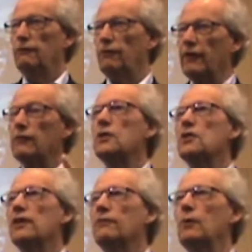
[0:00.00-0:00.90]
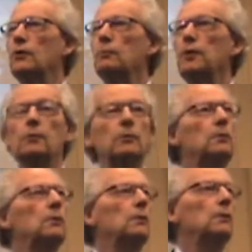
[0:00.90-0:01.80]
507 million people,
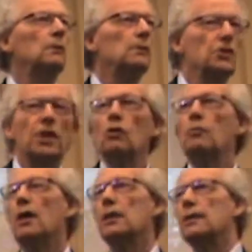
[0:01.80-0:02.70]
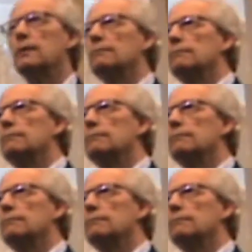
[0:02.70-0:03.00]
single market,